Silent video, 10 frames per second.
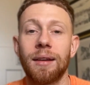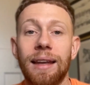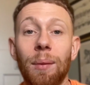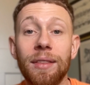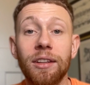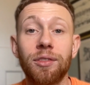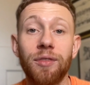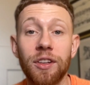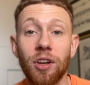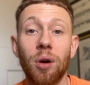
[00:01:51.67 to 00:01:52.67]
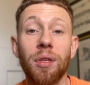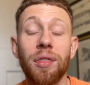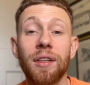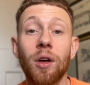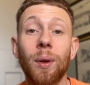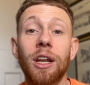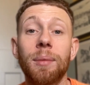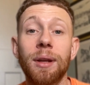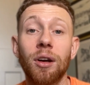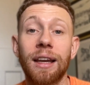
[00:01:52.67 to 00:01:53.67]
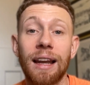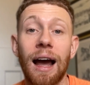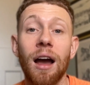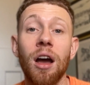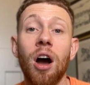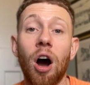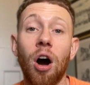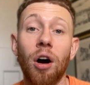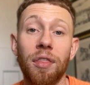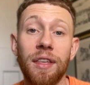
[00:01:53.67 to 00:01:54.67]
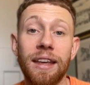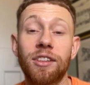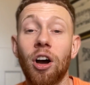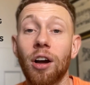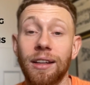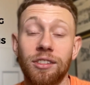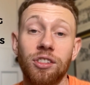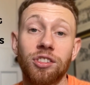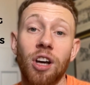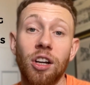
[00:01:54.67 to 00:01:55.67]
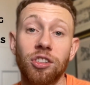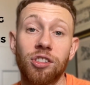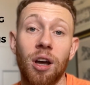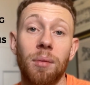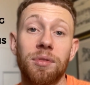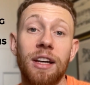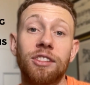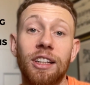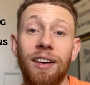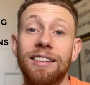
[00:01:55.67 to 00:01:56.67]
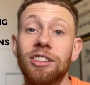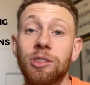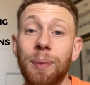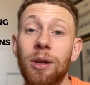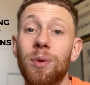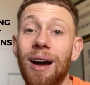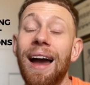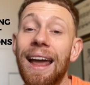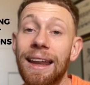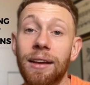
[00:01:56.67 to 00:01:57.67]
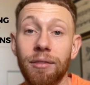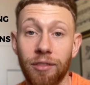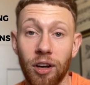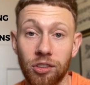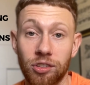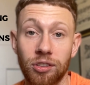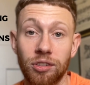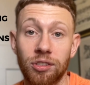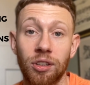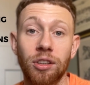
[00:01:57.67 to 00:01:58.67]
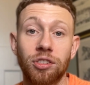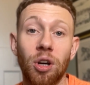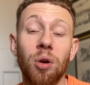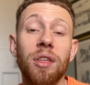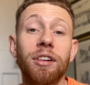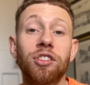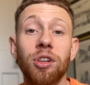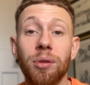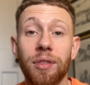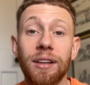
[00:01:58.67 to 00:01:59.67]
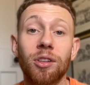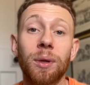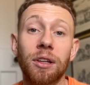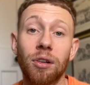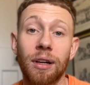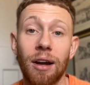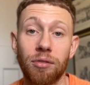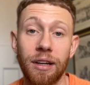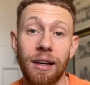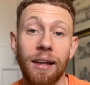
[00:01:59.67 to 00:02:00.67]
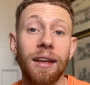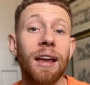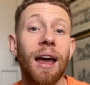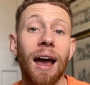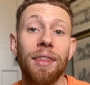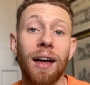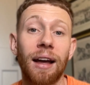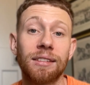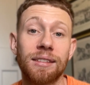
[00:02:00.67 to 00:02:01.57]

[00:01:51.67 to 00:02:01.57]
Now, in this video, the thing that we're going to be looking at are the targets and search terms that are generating spend without any conversions. So there are 2 things that we can look at really, and that's